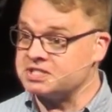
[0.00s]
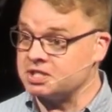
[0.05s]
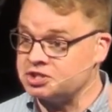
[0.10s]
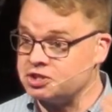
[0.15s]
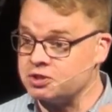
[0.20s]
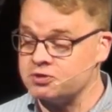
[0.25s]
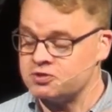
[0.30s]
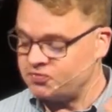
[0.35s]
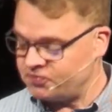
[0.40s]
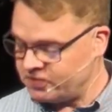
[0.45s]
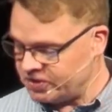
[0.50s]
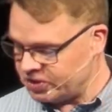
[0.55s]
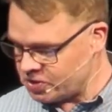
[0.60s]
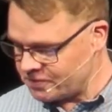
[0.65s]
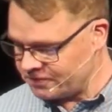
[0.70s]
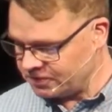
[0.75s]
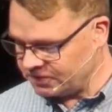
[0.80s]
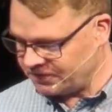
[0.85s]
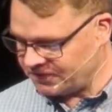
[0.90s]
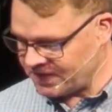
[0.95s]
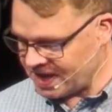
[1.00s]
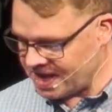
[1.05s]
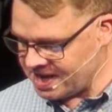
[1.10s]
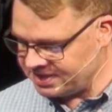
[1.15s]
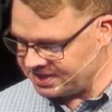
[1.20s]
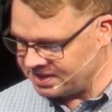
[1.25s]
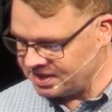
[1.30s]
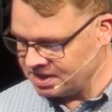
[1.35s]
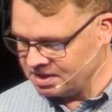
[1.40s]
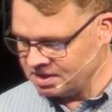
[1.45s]
to choose fear over
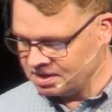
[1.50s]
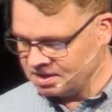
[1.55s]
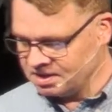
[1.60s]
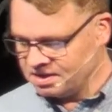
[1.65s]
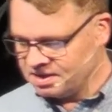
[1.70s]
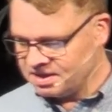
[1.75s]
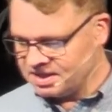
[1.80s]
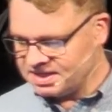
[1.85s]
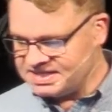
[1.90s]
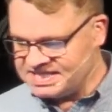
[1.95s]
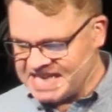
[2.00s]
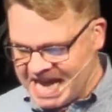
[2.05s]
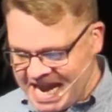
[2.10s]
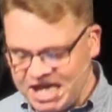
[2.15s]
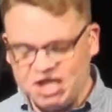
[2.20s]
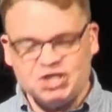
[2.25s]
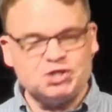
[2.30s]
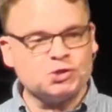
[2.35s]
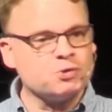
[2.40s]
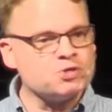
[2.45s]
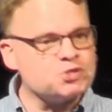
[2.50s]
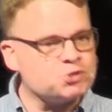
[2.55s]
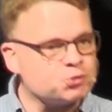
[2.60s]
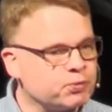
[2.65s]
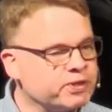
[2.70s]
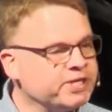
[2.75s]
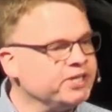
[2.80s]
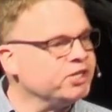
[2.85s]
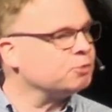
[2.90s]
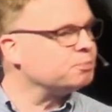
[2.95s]
faith. Danger is
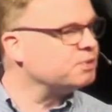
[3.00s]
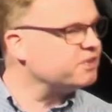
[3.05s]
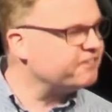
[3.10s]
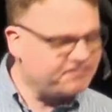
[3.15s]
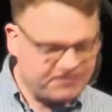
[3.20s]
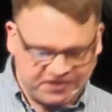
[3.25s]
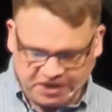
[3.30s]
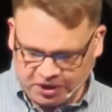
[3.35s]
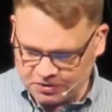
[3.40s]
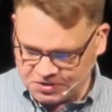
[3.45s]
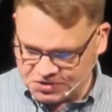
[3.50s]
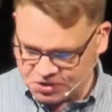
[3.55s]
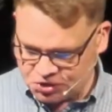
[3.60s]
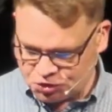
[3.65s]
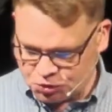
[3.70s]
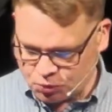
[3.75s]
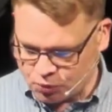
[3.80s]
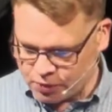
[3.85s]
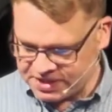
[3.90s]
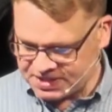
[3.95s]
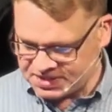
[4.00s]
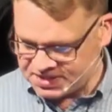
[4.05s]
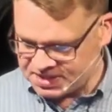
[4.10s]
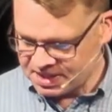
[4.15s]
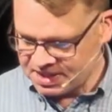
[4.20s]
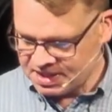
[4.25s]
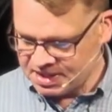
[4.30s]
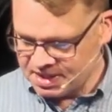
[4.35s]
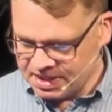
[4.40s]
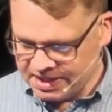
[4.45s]
real, but fear is a choice.
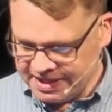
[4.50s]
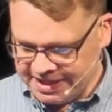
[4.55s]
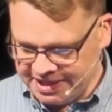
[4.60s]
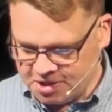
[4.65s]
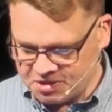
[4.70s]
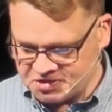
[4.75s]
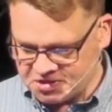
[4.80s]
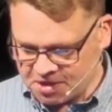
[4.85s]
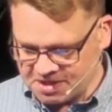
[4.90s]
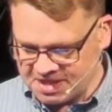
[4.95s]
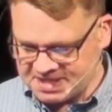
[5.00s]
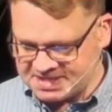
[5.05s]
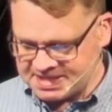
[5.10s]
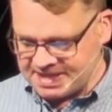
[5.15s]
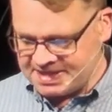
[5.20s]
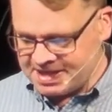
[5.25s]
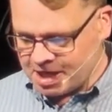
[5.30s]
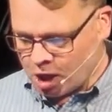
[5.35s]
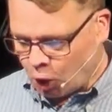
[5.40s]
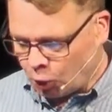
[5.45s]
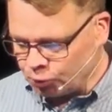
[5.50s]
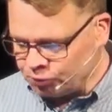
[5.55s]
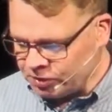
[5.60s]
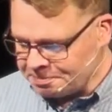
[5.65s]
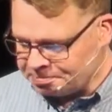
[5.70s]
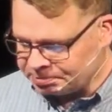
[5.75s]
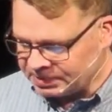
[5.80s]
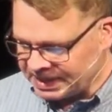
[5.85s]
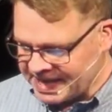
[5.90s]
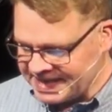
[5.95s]
He goes on to say the only
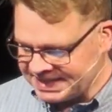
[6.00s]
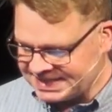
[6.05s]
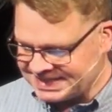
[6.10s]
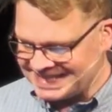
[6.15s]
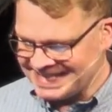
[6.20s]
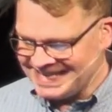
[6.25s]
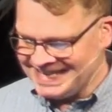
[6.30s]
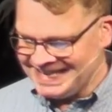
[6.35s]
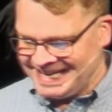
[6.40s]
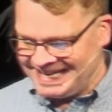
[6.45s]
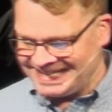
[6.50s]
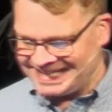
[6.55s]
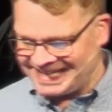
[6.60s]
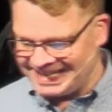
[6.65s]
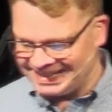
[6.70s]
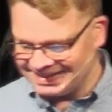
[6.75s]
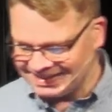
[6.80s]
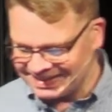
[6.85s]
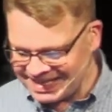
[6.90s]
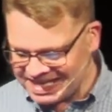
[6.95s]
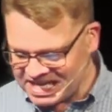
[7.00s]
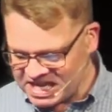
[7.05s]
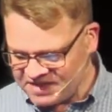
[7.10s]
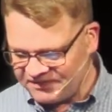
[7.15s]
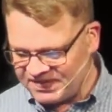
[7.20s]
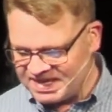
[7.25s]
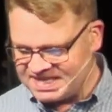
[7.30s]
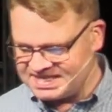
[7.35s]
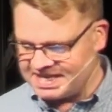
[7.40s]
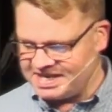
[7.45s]
place it can
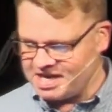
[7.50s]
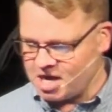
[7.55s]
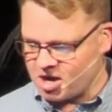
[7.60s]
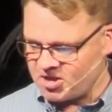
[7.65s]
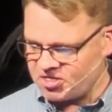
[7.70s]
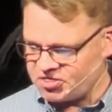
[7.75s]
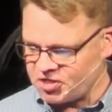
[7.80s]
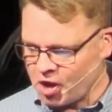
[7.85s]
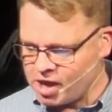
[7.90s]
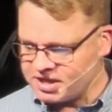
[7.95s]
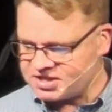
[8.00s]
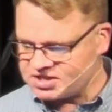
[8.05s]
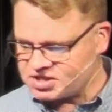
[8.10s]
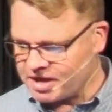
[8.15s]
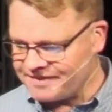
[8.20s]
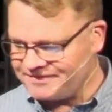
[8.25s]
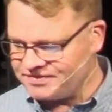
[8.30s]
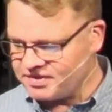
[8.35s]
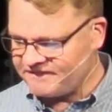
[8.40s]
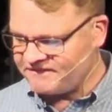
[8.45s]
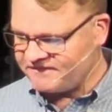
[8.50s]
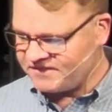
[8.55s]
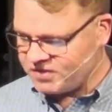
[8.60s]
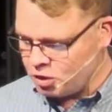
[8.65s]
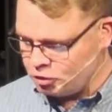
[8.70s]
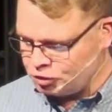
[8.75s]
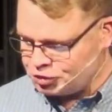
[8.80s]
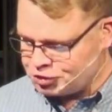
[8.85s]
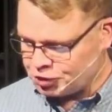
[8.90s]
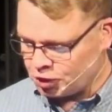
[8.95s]
live is in our thoughts of the
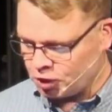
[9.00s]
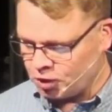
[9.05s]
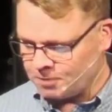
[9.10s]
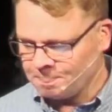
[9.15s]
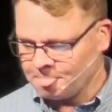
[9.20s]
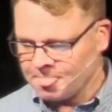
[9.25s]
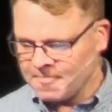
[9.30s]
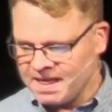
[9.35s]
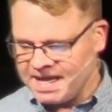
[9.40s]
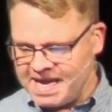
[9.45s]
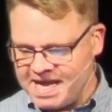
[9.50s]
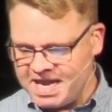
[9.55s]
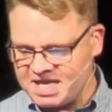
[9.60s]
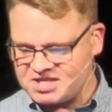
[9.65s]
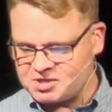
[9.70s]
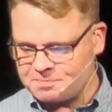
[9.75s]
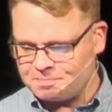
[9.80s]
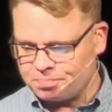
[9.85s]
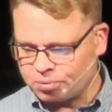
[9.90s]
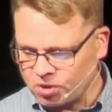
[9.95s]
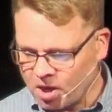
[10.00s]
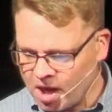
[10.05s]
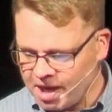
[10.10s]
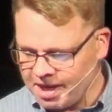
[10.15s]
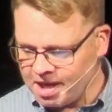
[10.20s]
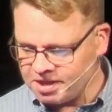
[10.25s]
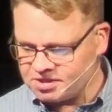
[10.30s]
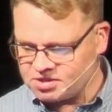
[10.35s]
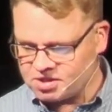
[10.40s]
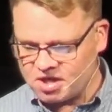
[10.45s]
future. It is a
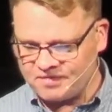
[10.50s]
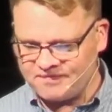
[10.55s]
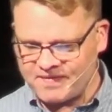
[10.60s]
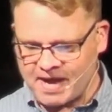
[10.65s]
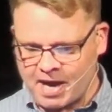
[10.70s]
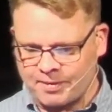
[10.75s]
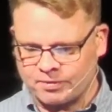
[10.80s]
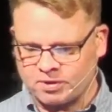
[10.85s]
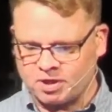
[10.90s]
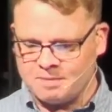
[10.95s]
product of our